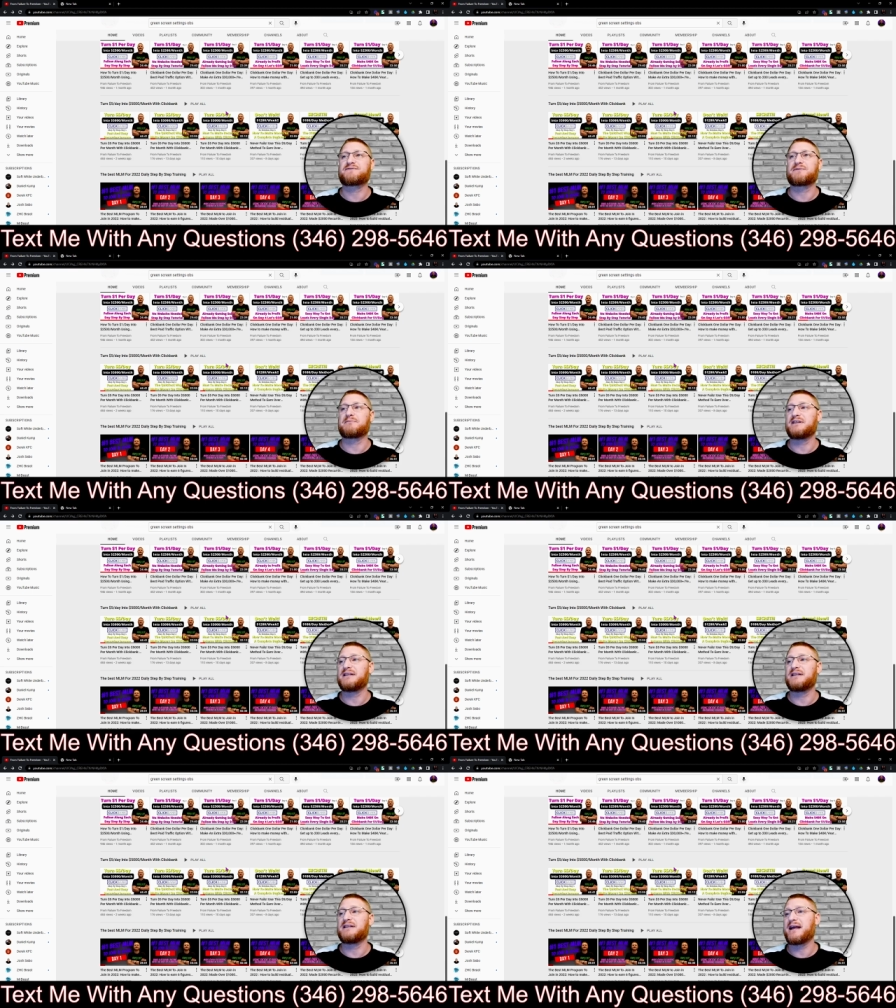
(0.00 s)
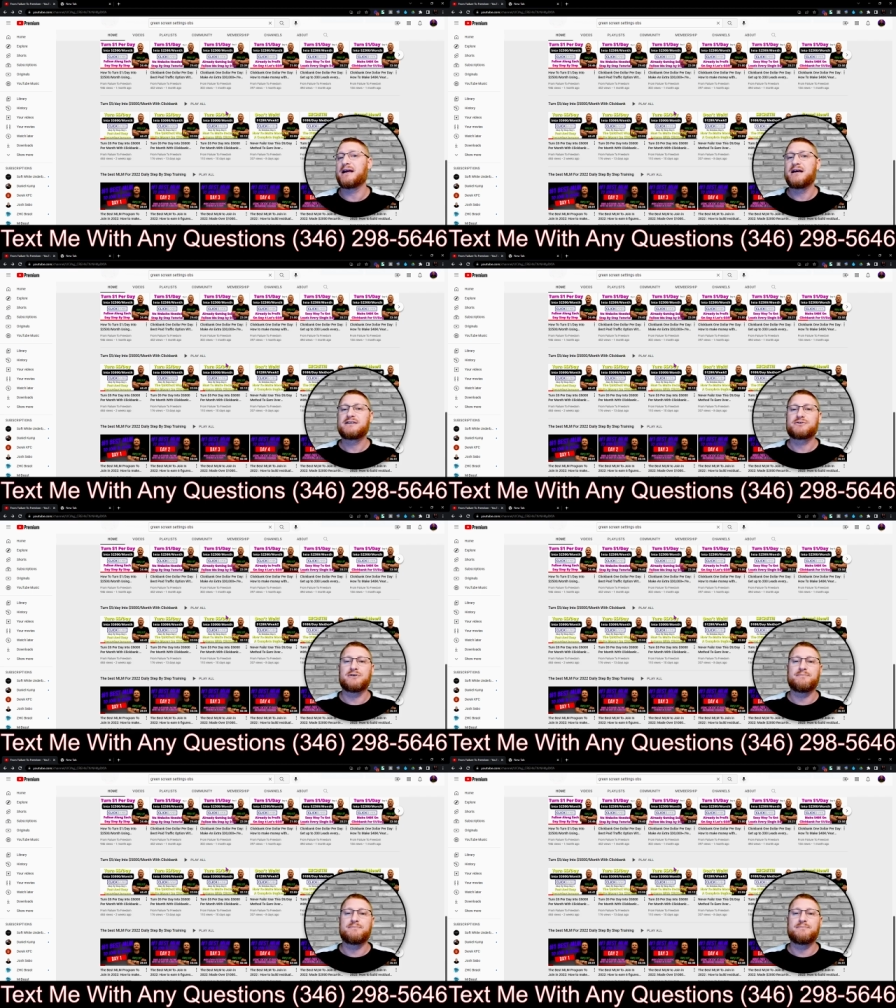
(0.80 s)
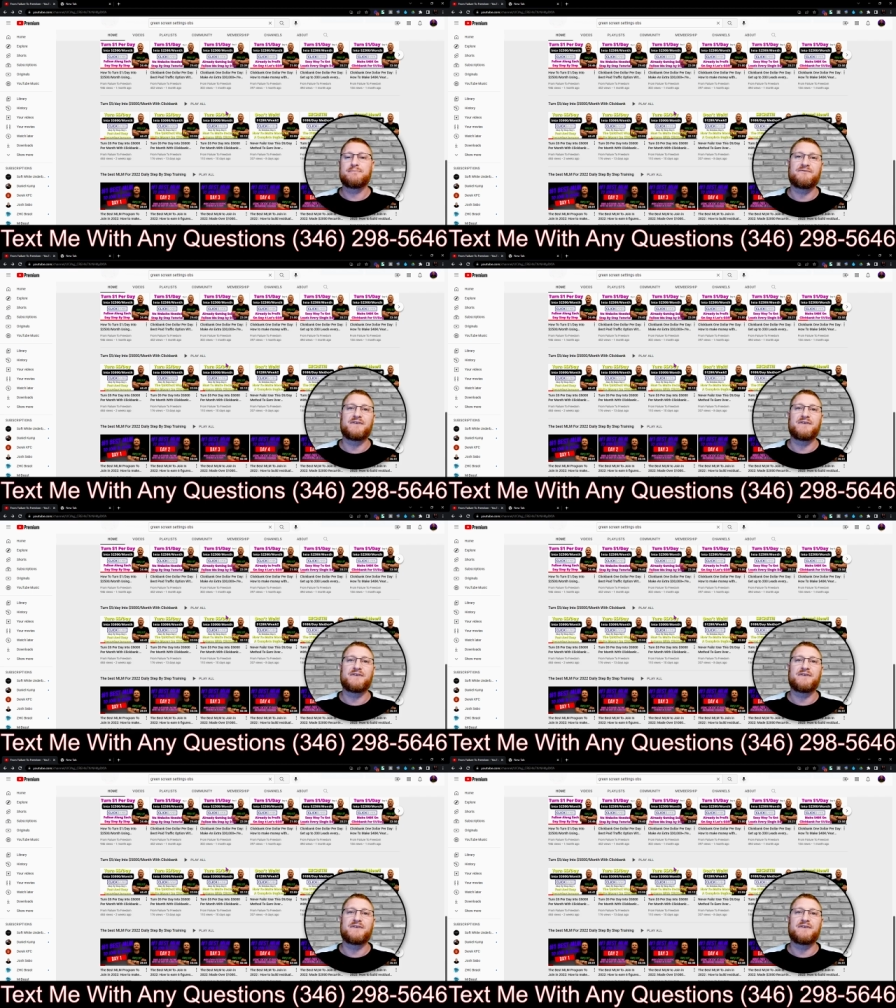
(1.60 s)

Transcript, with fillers: from ClickBank, so it makes it very